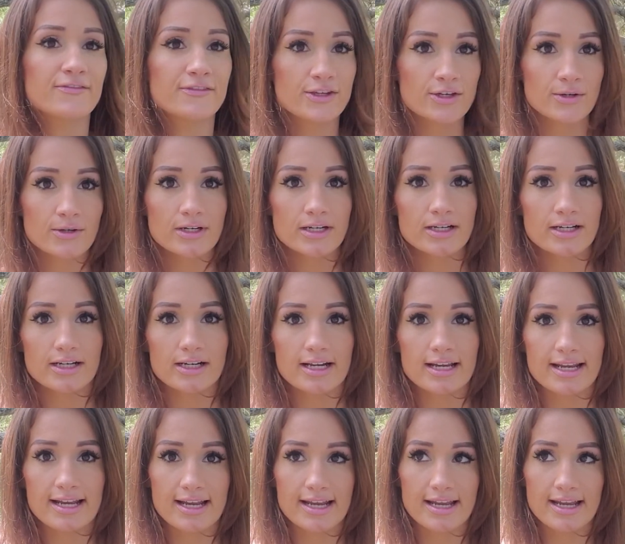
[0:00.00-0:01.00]
you're
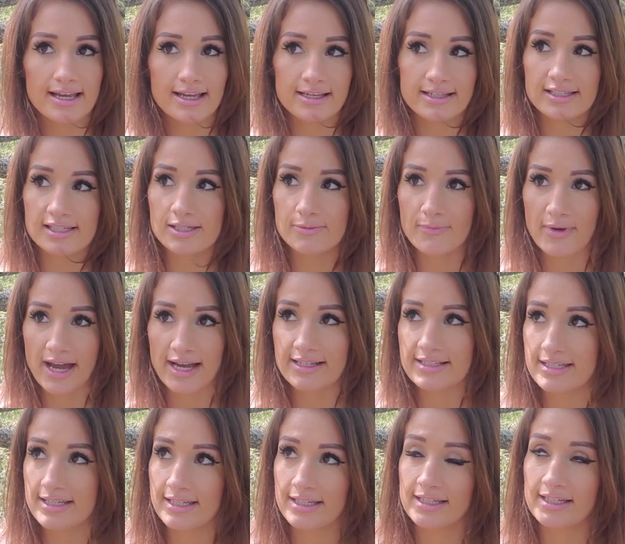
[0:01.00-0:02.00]

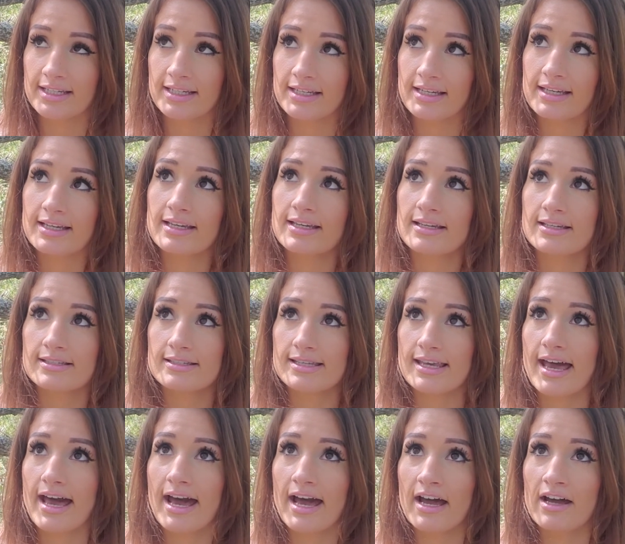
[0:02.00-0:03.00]
expecting to
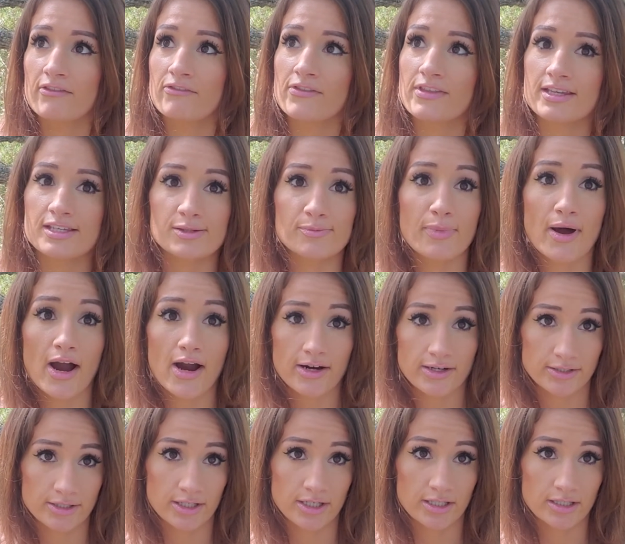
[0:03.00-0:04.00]
have this
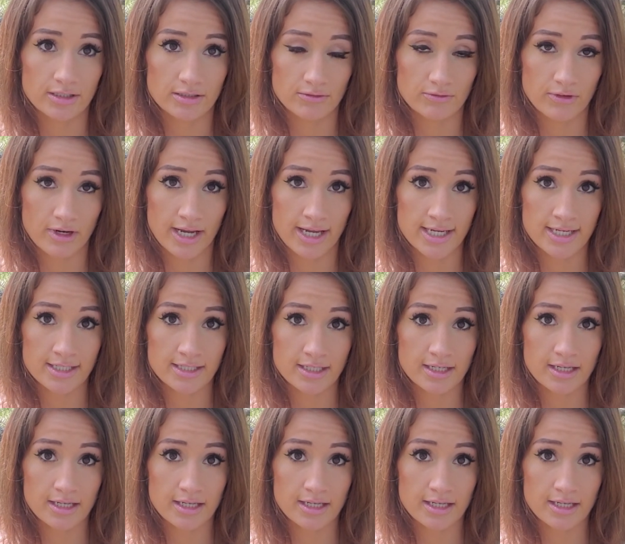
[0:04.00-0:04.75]
partner, right?